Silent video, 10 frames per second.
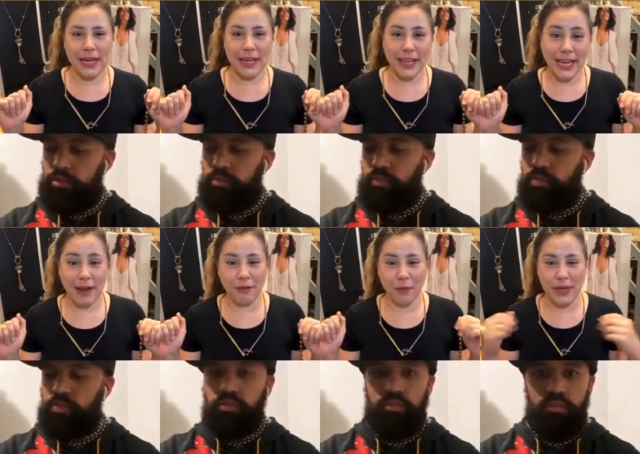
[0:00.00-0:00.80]
Speaker 1: every
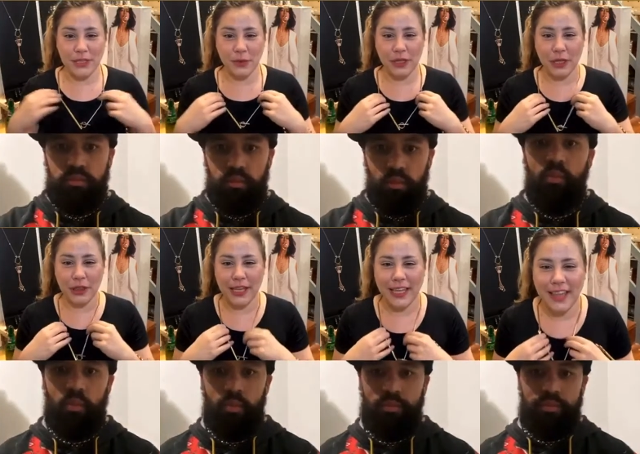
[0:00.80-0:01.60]
week do a little thing
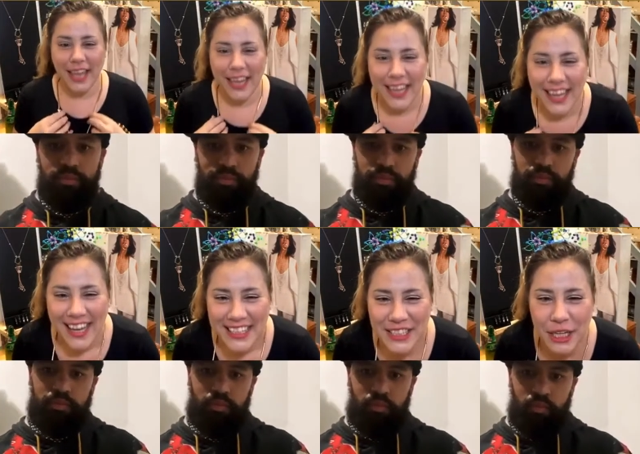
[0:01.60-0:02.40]
like
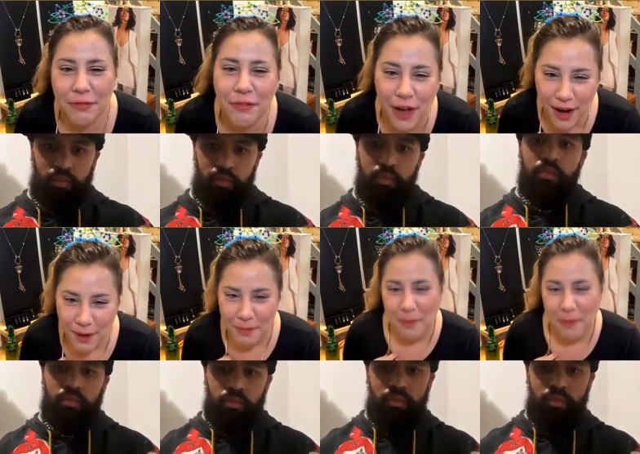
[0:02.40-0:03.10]
Jafar, but make it